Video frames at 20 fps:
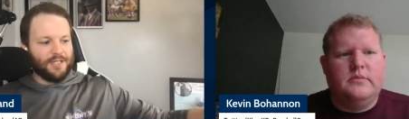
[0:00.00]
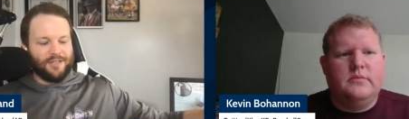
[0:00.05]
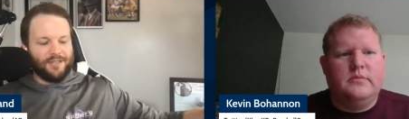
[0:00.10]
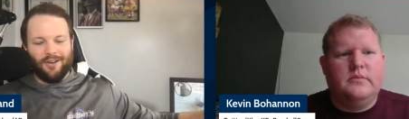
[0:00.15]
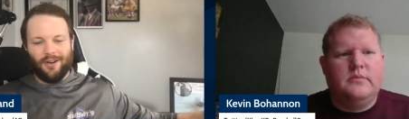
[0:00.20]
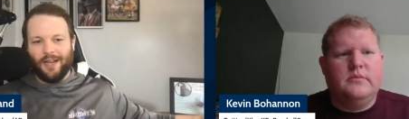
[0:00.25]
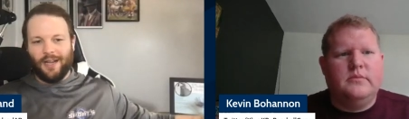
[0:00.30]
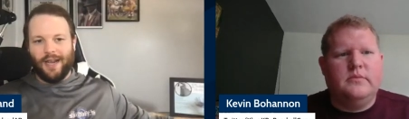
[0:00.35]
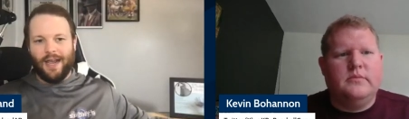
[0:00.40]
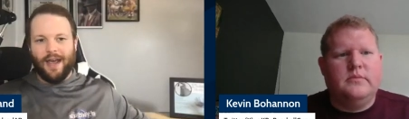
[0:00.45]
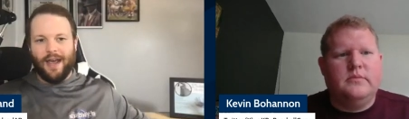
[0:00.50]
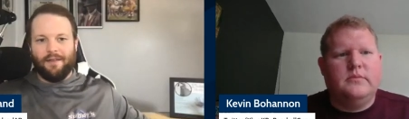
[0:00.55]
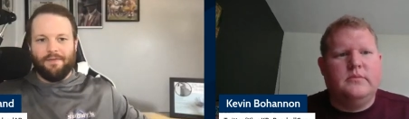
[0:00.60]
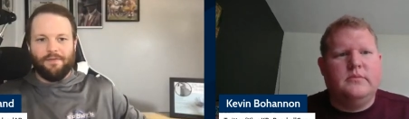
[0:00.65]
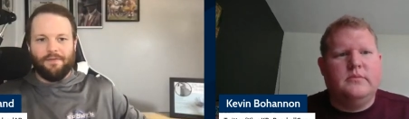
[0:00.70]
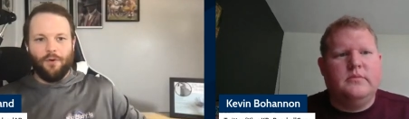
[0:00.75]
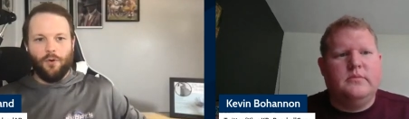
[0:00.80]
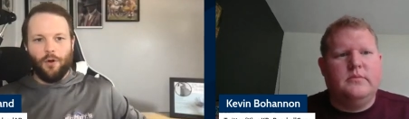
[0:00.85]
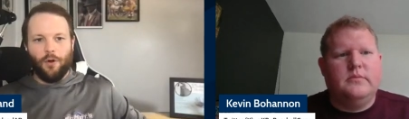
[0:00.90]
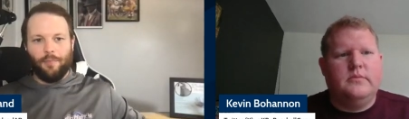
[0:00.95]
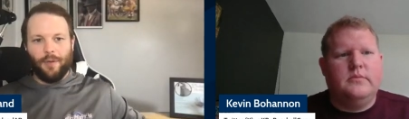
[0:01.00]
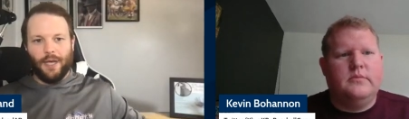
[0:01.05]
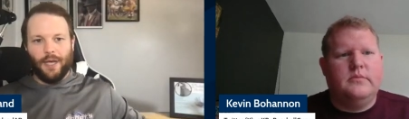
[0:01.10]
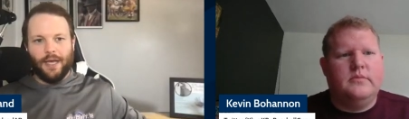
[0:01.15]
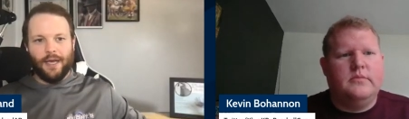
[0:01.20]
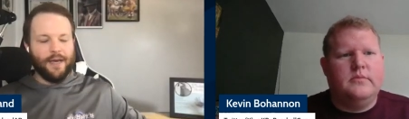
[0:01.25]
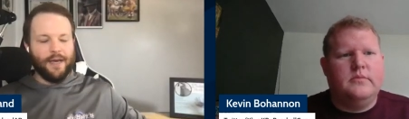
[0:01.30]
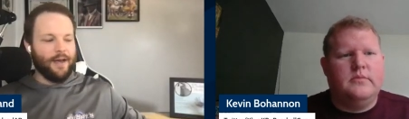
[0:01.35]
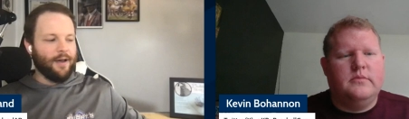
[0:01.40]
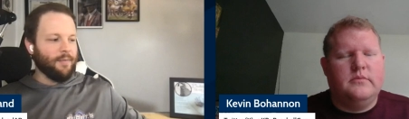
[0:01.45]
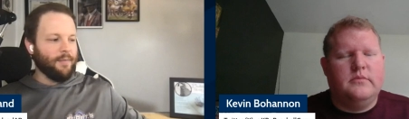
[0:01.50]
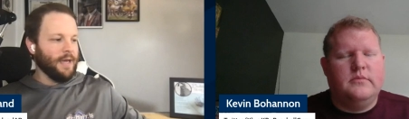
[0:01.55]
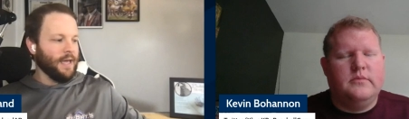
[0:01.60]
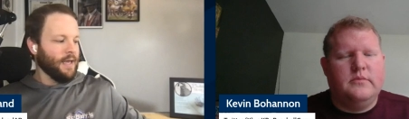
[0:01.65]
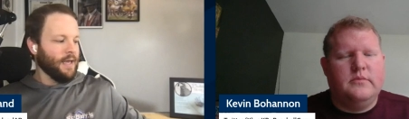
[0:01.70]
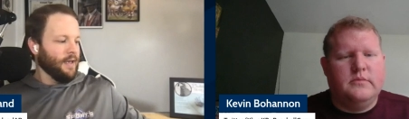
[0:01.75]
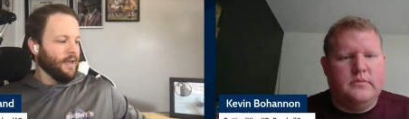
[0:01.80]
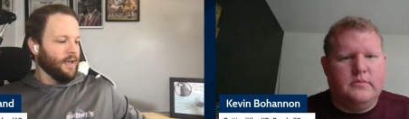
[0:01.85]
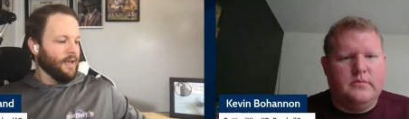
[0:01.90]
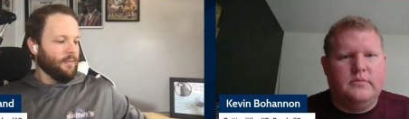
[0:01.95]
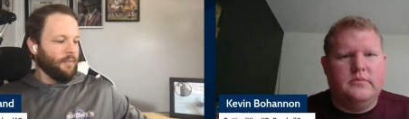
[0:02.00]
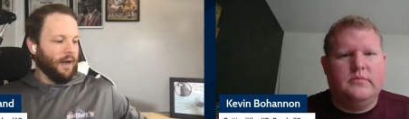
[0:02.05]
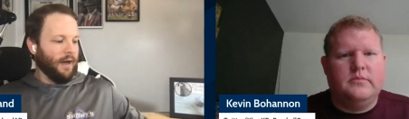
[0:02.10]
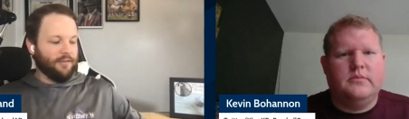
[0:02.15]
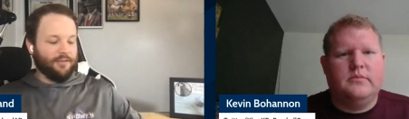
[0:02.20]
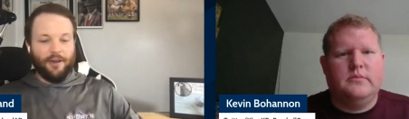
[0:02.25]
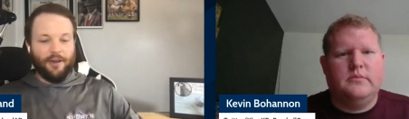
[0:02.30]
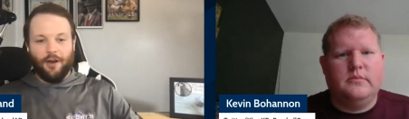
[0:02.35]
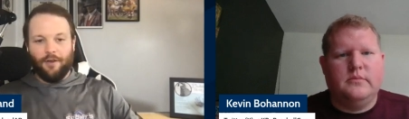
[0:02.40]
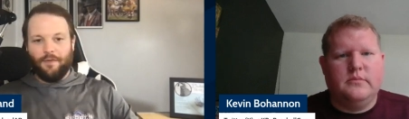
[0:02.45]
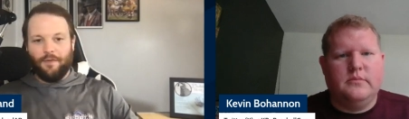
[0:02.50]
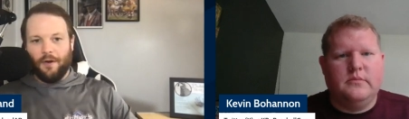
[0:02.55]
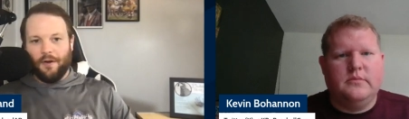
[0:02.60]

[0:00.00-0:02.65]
Speaker 1: starting at 4 p.m. Myself,